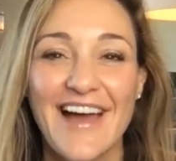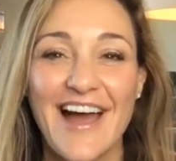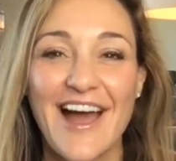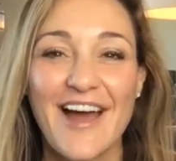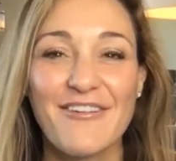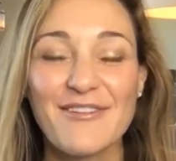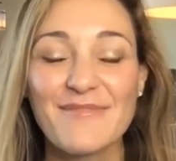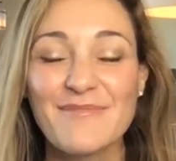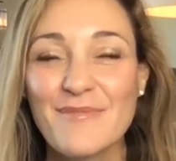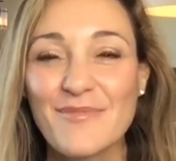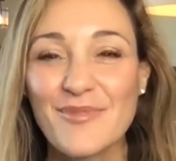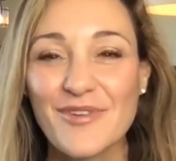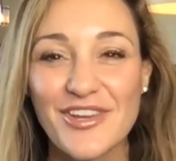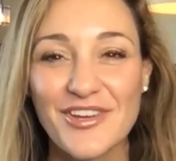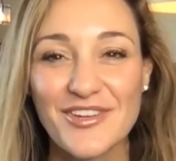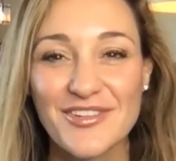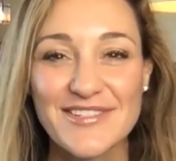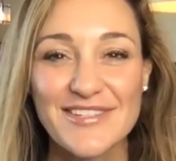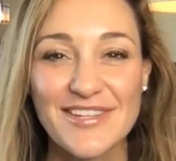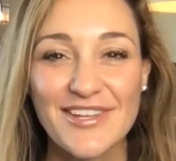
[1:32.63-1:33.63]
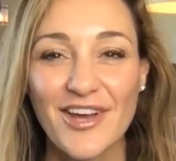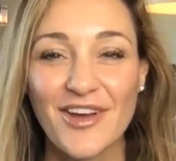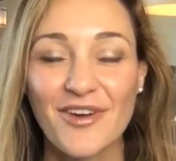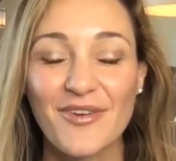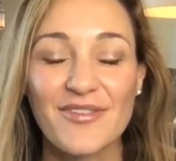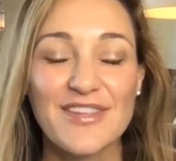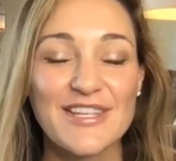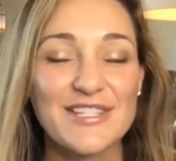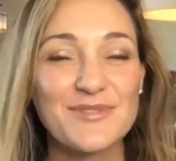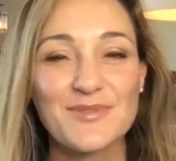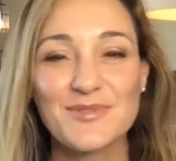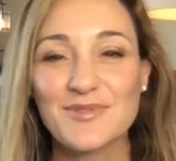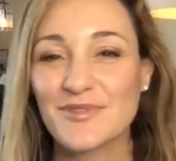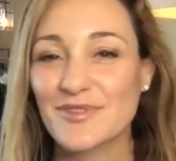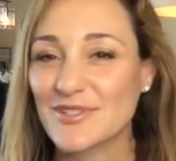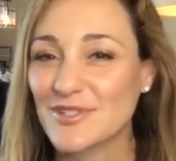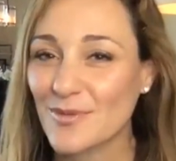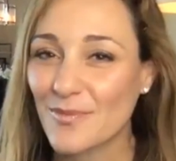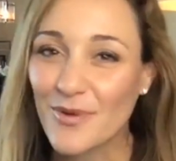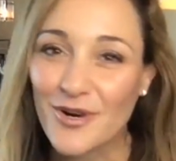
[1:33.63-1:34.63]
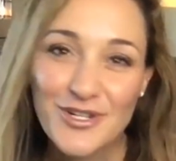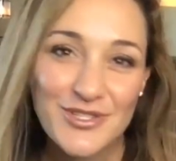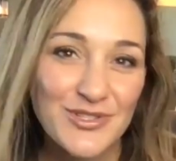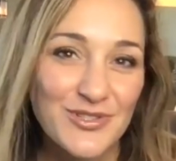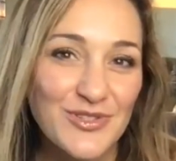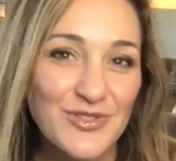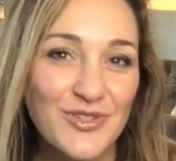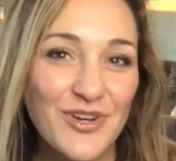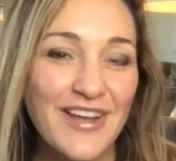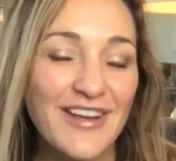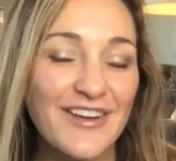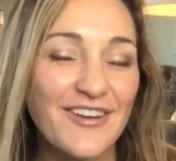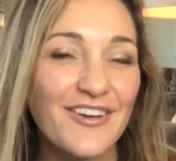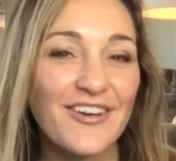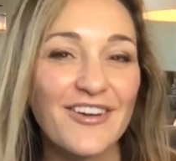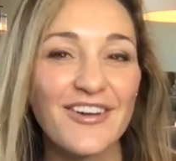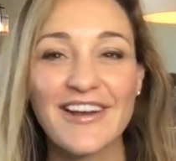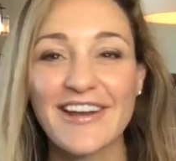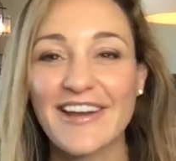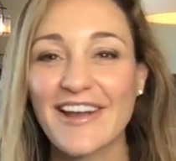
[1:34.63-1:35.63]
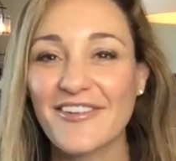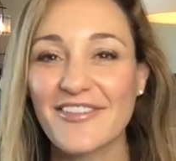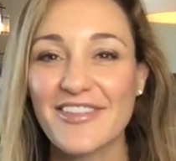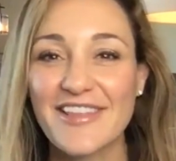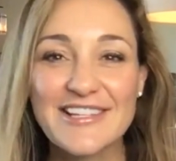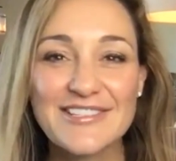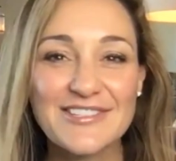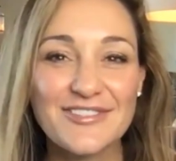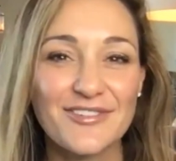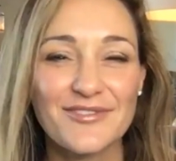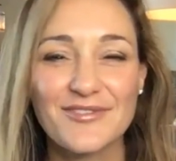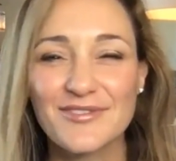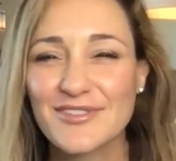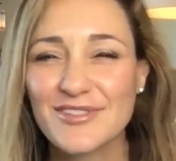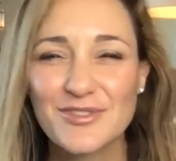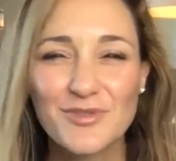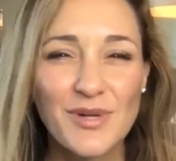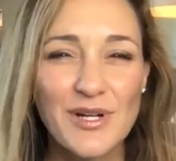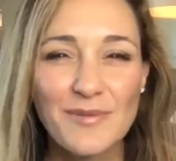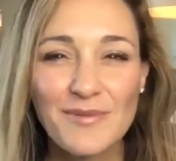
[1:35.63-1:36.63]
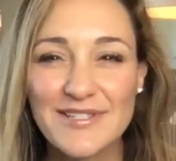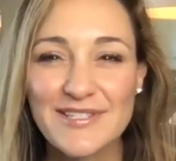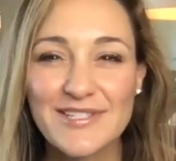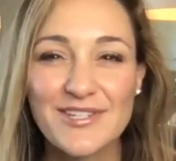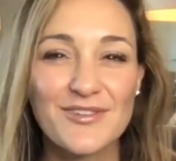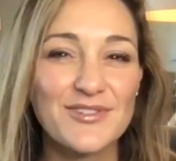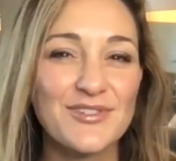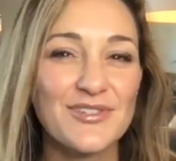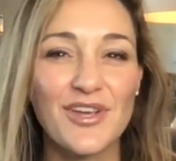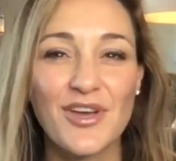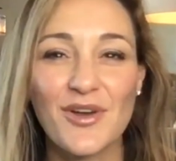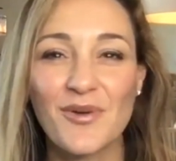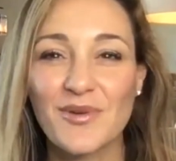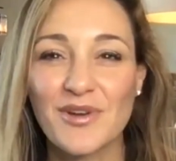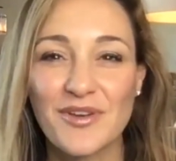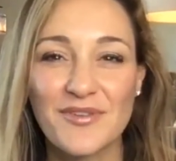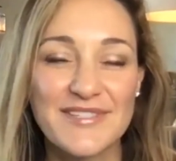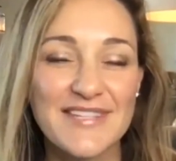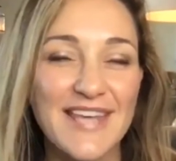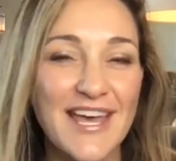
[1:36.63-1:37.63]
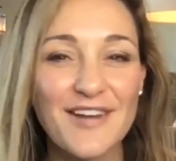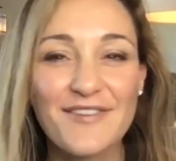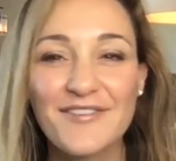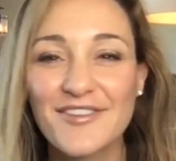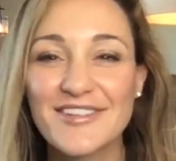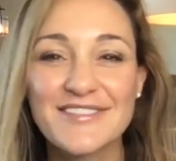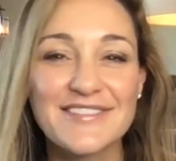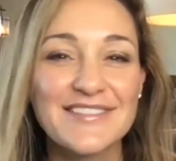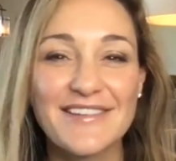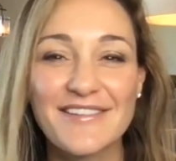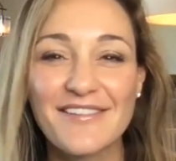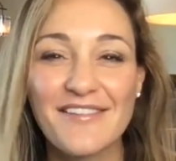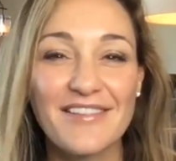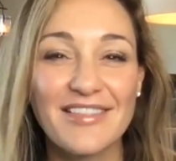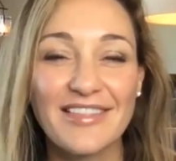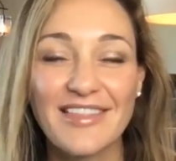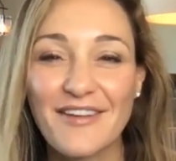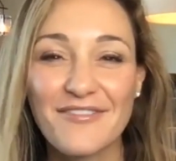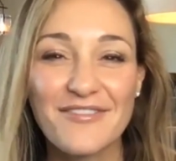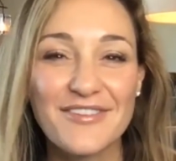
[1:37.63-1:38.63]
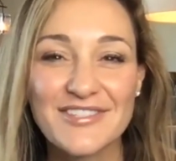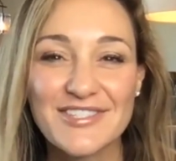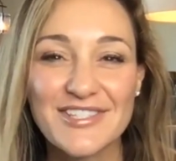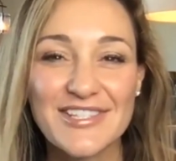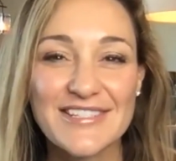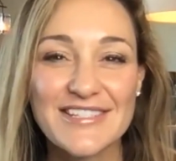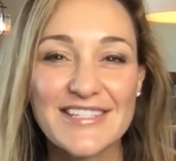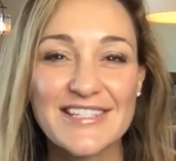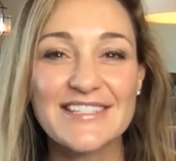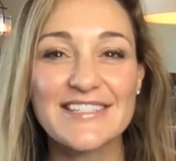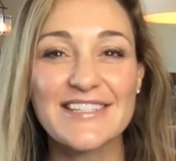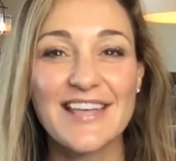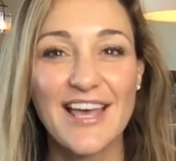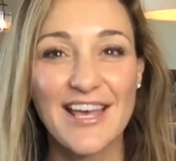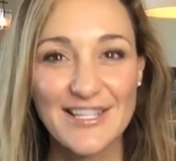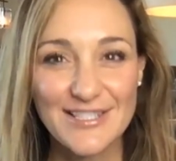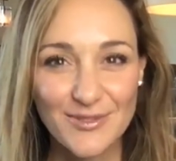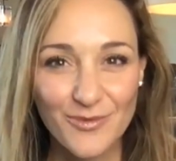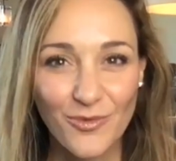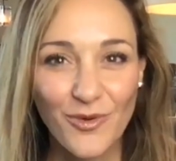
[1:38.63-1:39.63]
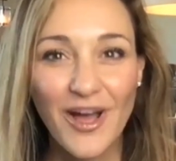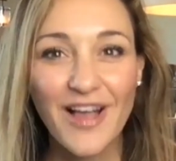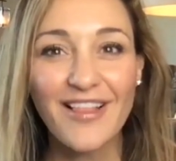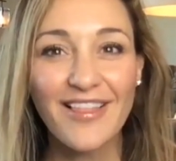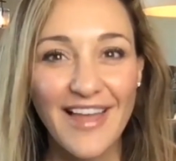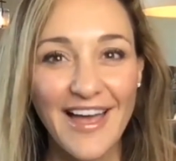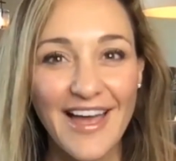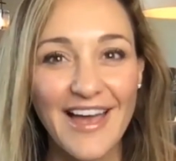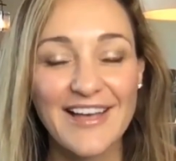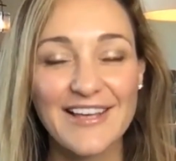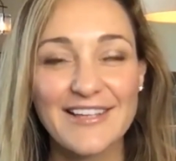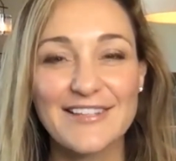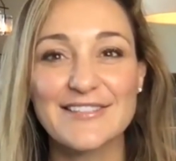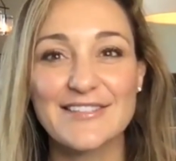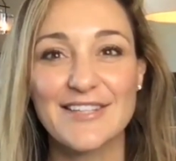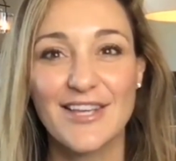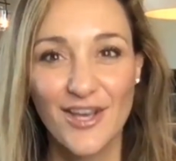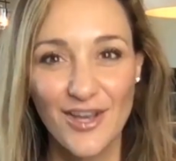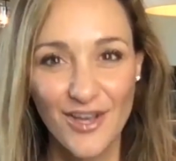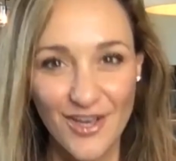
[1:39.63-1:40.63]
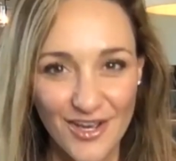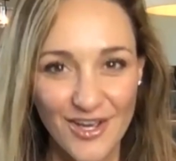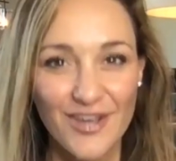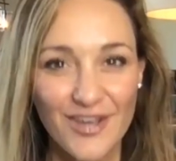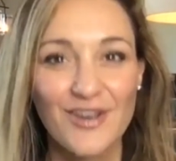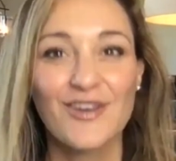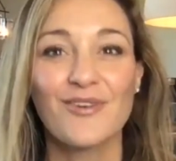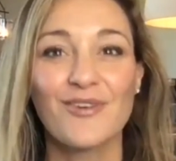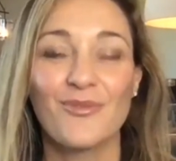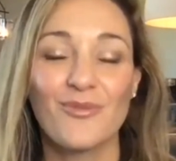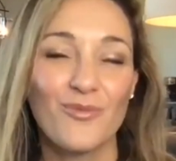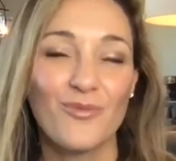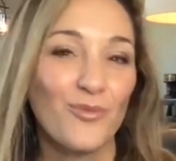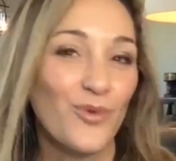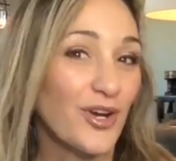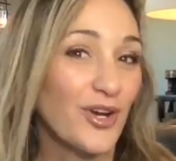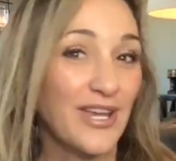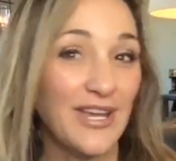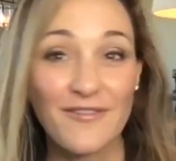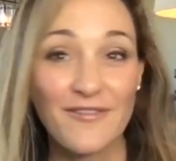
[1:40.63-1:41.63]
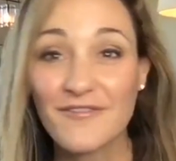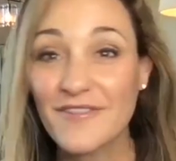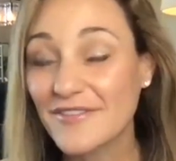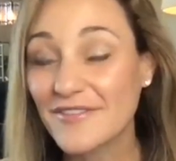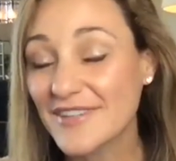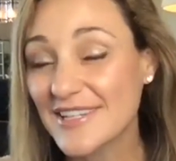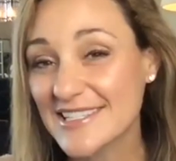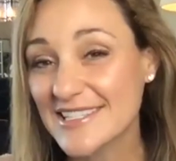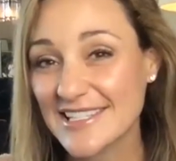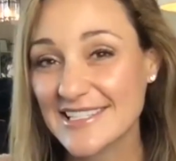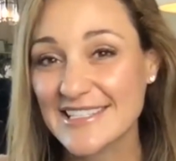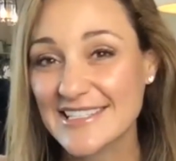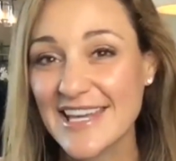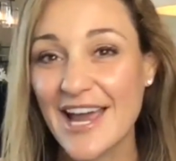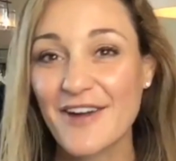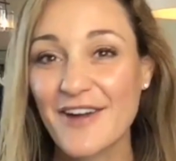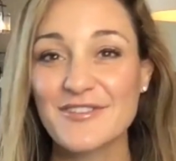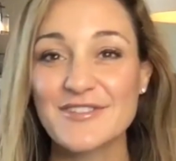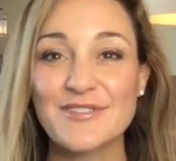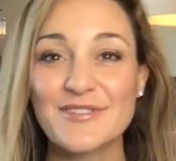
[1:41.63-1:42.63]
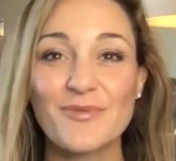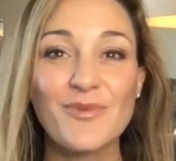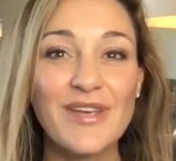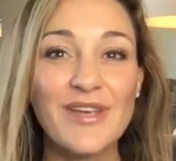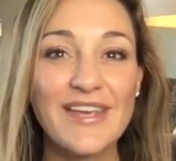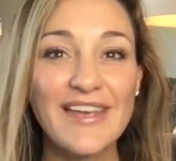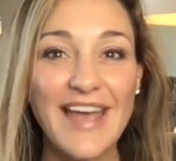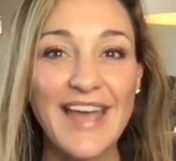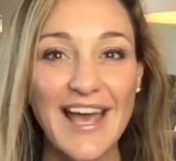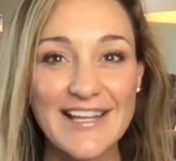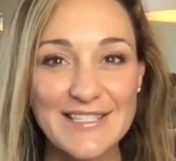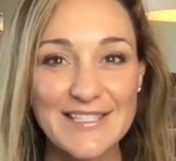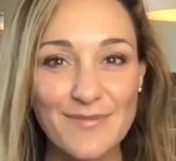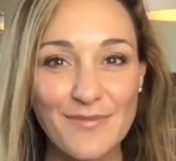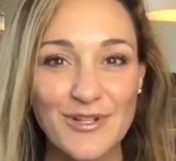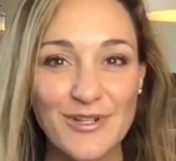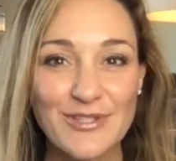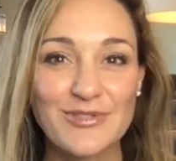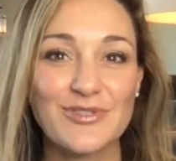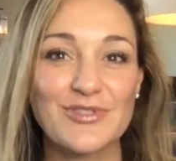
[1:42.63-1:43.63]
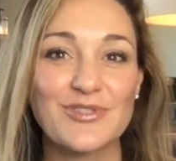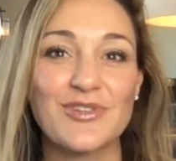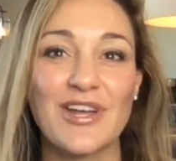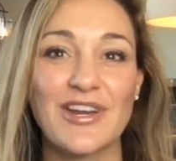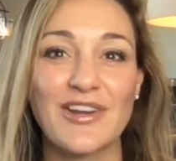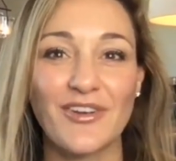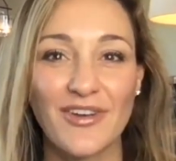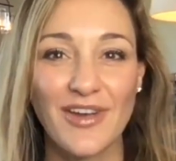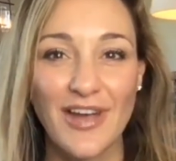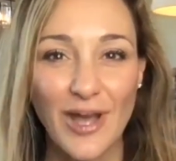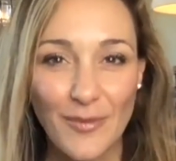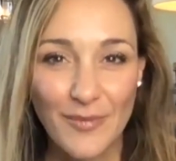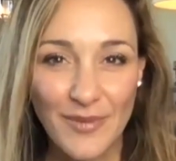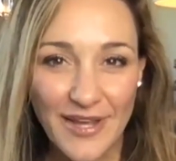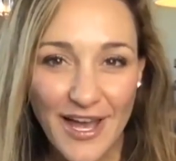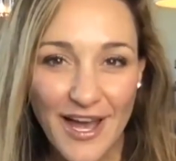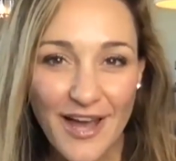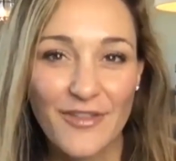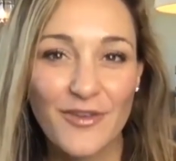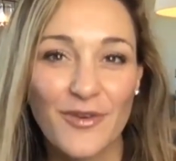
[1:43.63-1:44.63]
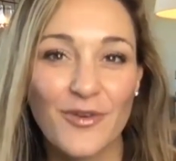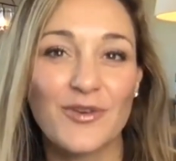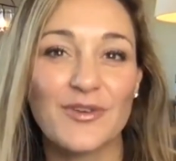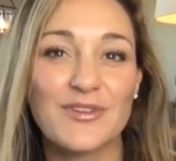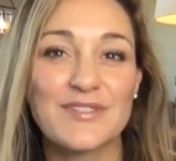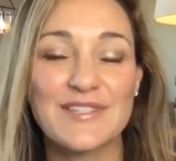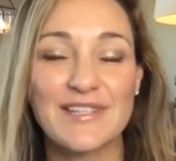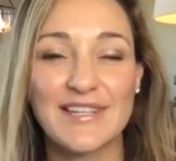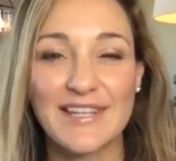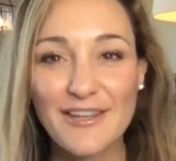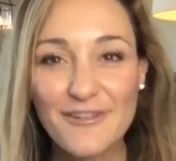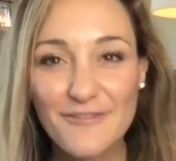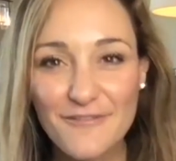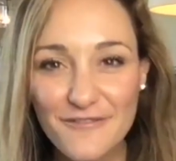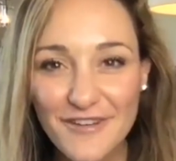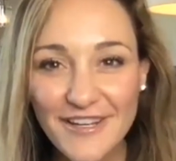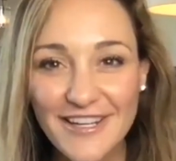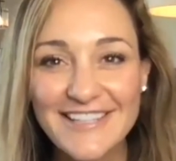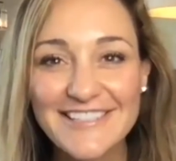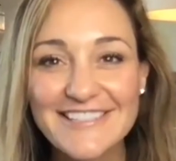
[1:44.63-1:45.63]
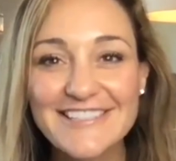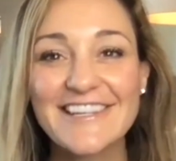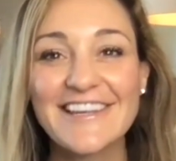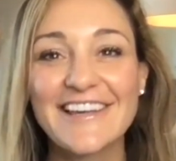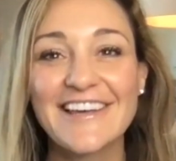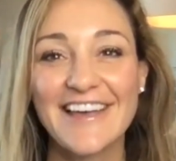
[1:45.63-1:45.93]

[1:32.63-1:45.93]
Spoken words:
I remember years ago, and this was when I was a personal trainer, and these are 20 plus years ago when I was head of Hills in Love with Jesus, as well as working 50, 60 hours a week as a personal trainer, helping others get fit.